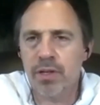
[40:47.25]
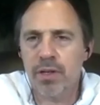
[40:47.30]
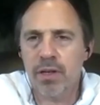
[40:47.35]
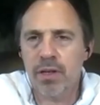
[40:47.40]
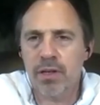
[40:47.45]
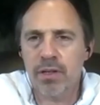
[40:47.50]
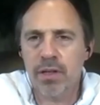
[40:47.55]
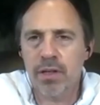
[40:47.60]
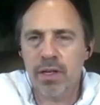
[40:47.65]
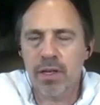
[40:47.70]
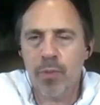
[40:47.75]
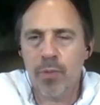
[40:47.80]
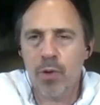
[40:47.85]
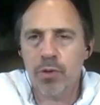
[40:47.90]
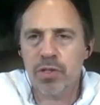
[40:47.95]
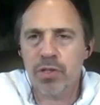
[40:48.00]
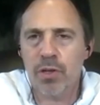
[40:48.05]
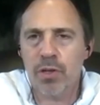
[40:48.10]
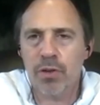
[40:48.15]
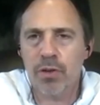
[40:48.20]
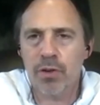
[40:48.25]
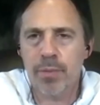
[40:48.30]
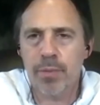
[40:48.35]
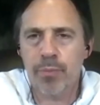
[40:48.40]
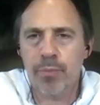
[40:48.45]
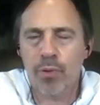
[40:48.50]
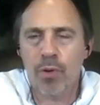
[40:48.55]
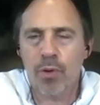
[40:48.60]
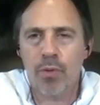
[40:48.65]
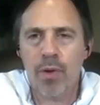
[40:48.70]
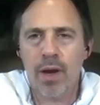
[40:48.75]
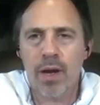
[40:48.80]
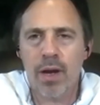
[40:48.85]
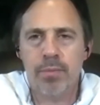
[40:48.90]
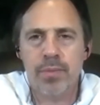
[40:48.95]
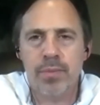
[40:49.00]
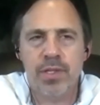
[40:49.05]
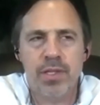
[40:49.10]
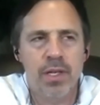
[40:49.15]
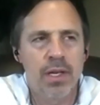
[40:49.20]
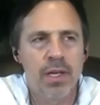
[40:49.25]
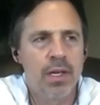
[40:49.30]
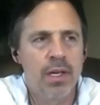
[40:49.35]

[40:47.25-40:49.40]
and emotional learning programs,